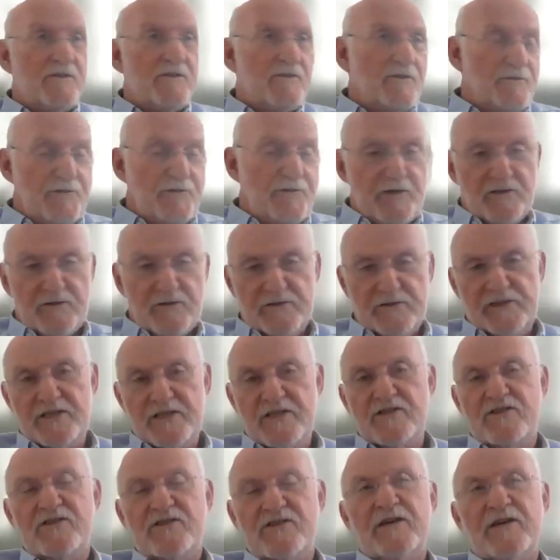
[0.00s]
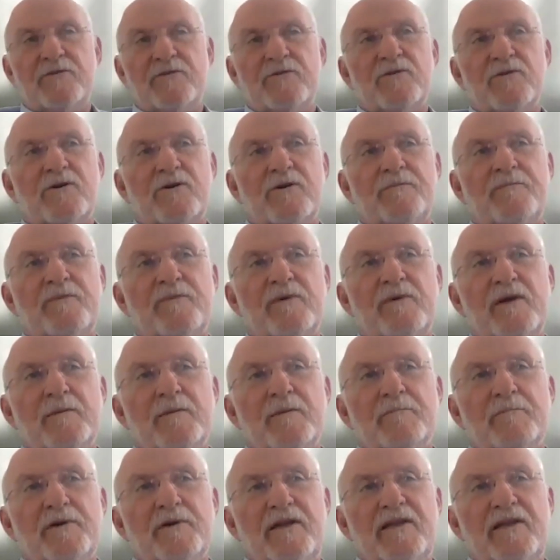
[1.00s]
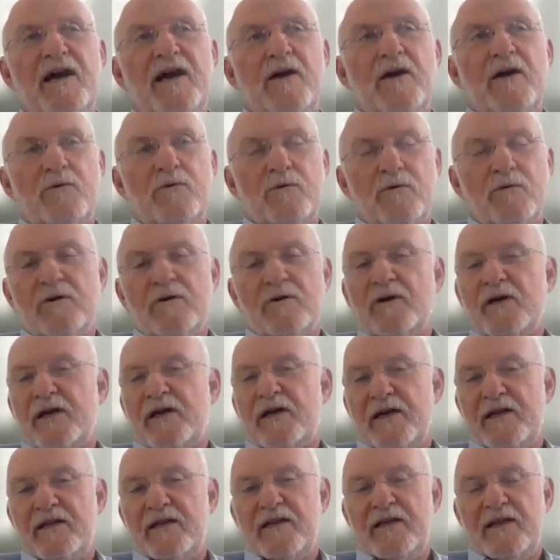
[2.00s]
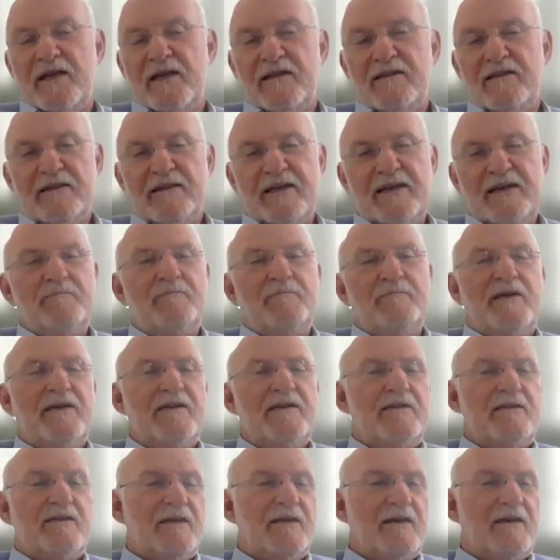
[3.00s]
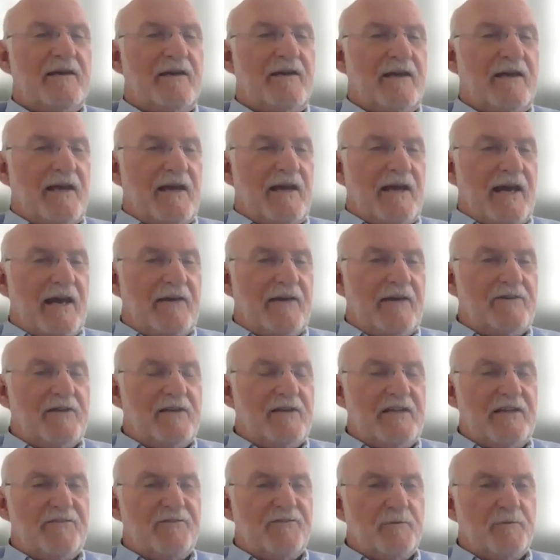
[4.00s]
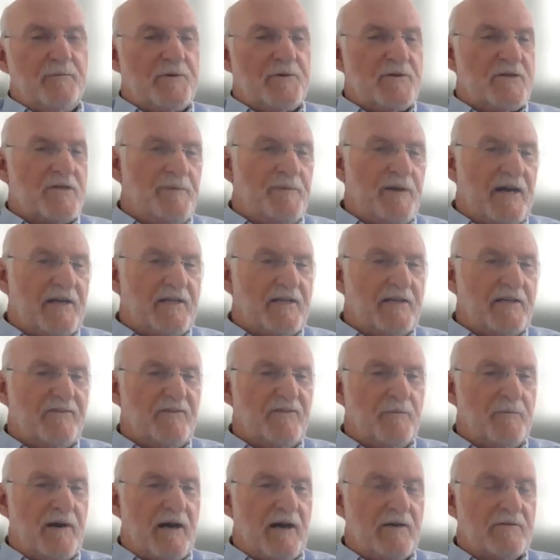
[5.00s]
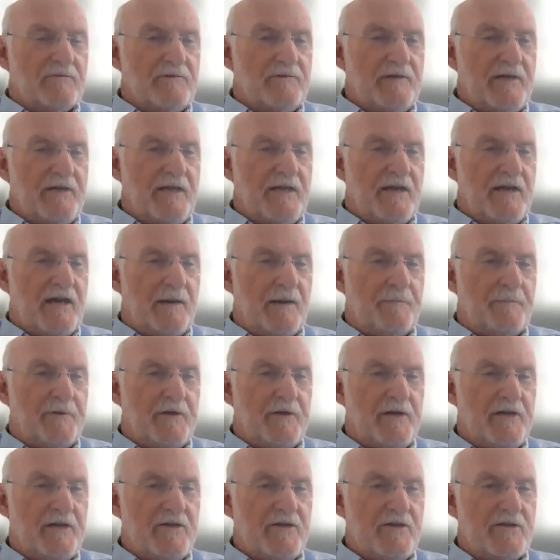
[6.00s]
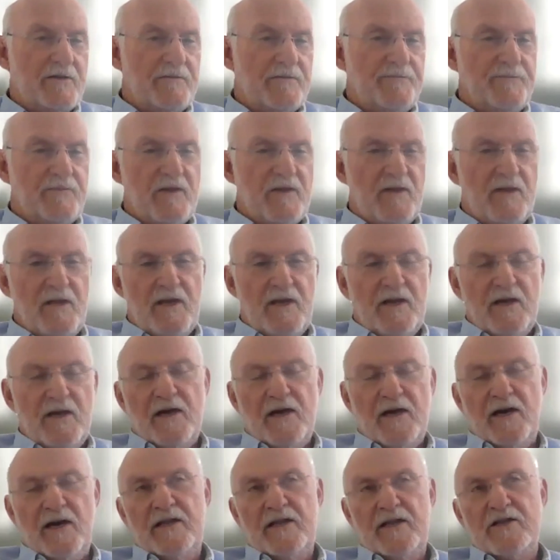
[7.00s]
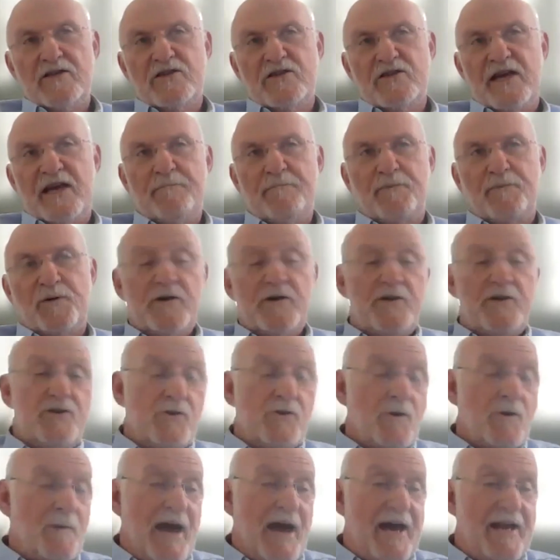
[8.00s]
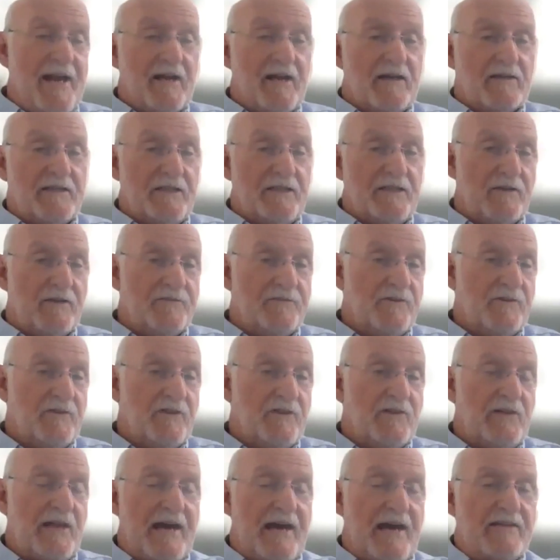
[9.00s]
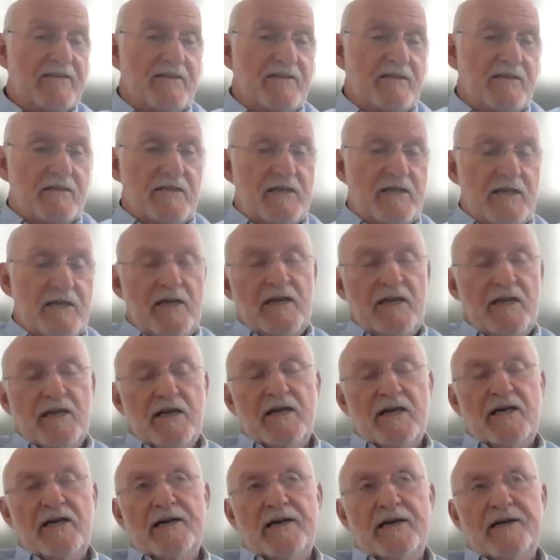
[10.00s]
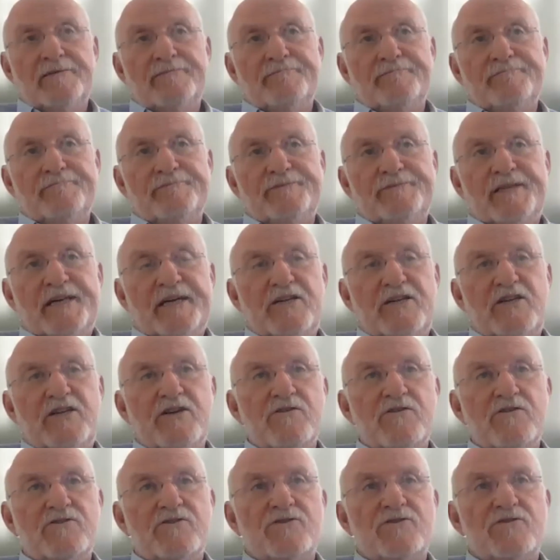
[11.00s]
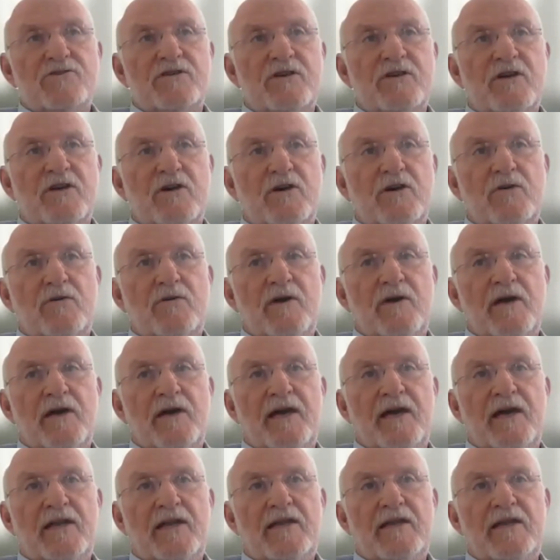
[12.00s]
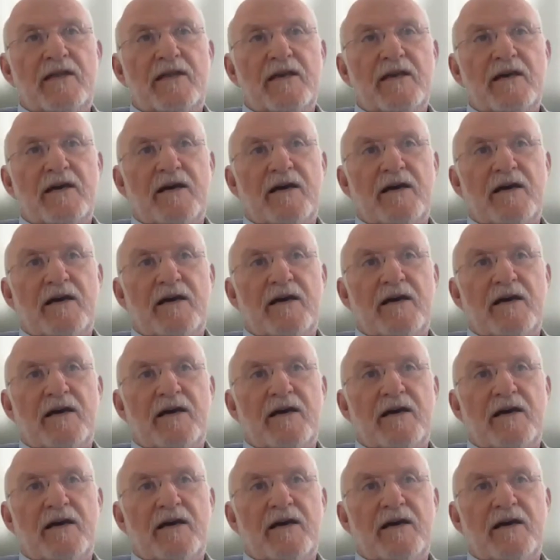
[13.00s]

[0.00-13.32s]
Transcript: of the field in general. But in that work, it led me to have a different perspective about reading comprehension that changed pretty dramatically over the last 10 years or so. And